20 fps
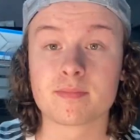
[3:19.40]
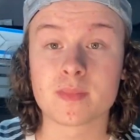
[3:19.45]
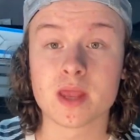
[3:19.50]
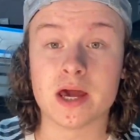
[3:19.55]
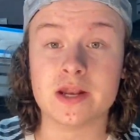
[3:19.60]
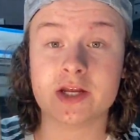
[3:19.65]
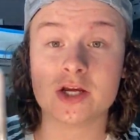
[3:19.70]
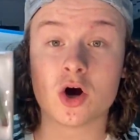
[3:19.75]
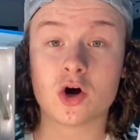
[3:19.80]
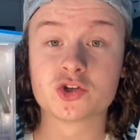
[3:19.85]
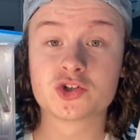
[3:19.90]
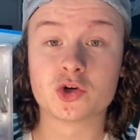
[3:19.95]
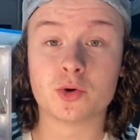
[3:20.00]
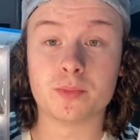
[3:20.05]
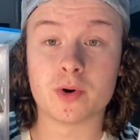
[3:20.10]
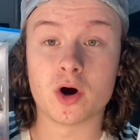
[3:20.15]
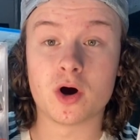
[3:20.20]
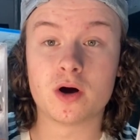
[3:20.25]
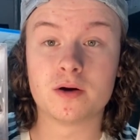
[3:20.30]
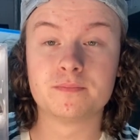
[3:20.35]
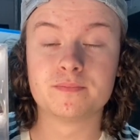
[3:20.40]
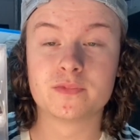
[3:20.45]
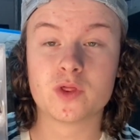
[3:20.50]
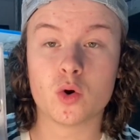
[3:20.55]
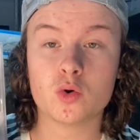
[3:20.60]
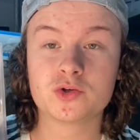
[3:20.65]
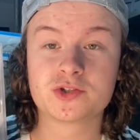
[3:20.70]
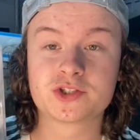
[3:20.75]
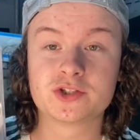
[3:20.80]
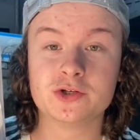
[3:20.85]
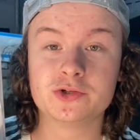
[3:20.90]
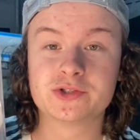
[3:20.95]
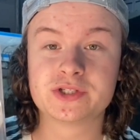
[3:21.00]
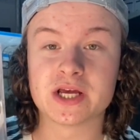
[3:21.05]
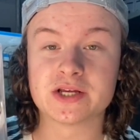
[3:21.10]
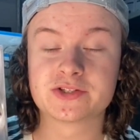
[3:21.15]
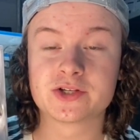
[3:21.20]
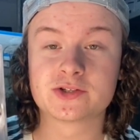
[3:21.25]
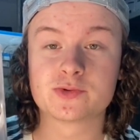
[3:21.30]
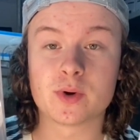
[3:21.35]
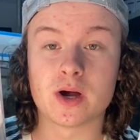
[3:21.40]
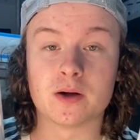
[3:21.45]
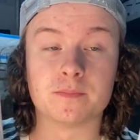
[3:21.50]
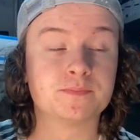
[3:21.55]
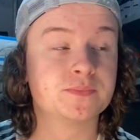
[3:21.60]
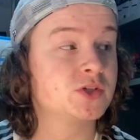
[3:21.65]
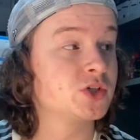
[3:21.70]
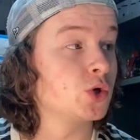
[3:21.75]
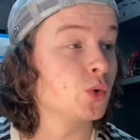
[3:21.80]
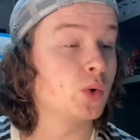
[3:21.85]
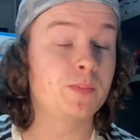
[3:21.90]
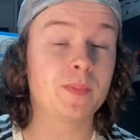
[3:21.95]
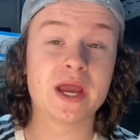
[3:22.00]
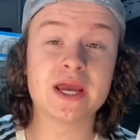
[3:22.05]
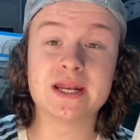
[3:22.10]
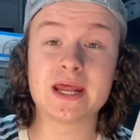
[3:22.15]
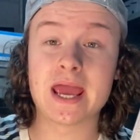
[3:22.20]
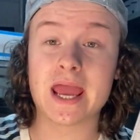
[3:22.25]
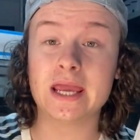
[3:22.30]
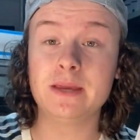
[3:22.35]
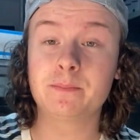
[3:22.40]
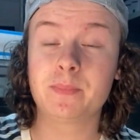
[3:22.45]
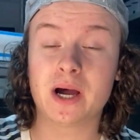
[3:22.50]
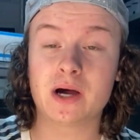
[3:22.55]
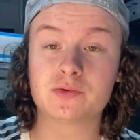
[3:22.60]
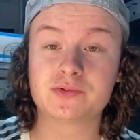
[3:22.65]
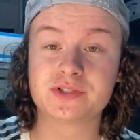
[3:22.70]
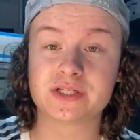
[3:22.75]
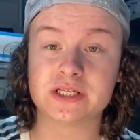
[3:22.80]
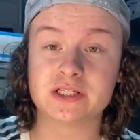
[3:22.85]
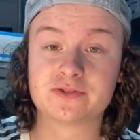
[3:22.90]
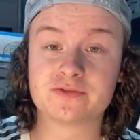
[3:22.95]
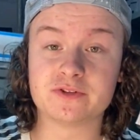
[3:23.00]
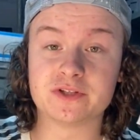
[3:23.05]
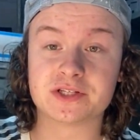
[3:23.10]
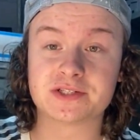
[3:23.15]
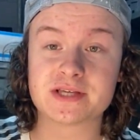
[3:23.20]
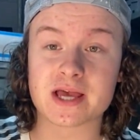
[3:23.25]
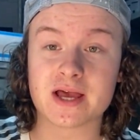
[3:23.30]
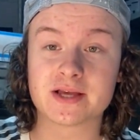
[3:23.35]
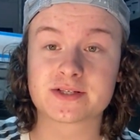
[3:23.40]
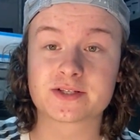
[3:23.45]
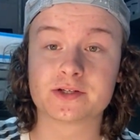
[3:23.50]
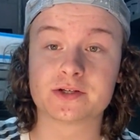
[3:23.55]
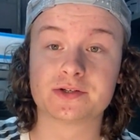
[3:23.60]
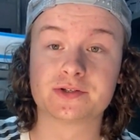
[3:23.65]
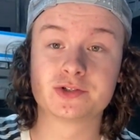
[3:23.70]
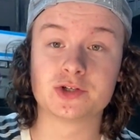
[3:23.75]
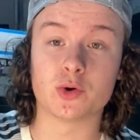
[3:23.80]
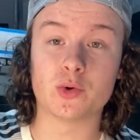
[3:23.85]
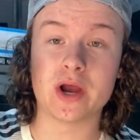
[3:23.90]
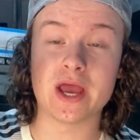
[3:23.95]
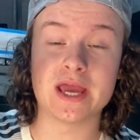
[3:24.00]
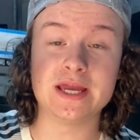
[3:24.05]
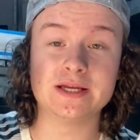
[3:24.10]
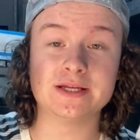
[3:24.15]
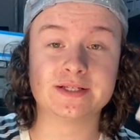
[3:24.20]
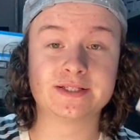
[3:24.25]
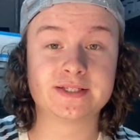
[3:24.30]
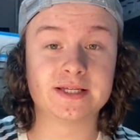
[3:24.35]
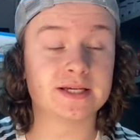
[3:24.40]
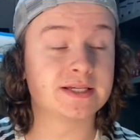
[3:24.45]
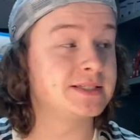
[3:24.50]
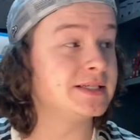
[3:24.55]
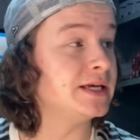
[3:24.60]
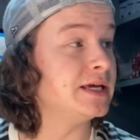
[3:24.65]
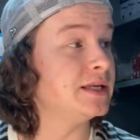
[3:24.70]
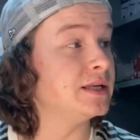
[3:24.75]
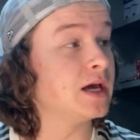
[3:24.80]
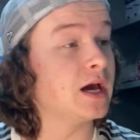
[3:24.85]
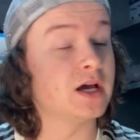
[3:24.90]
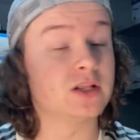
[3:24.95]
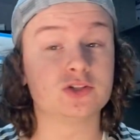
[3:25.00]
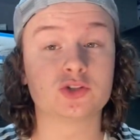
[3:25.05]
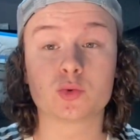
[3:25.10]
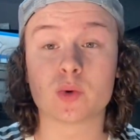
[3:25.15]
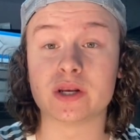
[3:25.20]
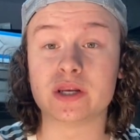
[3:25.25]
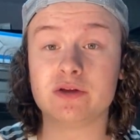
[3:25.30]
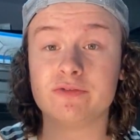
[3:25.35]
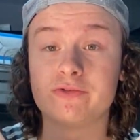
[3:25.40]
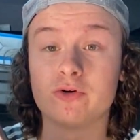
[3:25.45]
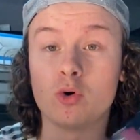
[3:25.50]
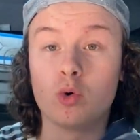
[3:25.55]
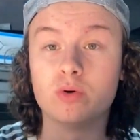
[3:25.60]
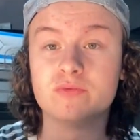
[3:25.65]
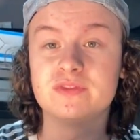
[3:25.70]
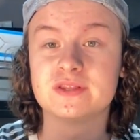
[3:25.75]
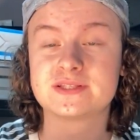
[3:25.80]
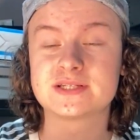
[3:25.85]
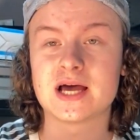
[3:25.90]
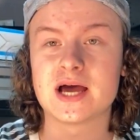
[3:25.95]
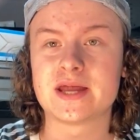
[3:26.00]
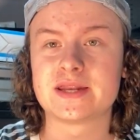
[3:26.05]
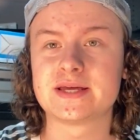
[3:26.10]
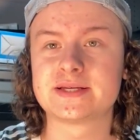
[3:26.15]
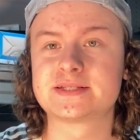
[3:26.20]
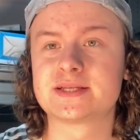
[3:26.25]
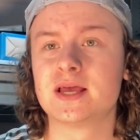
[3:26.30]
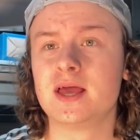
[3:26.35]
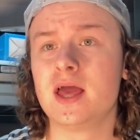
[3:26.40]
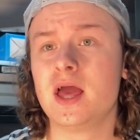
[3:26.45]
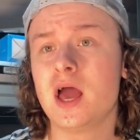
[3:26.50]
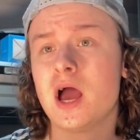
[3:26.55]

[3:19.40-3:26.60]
And he also bought those two sets as well. So we paid eight pounds each for the sets. So eight, sixteen and twenty-four with the TARDIS.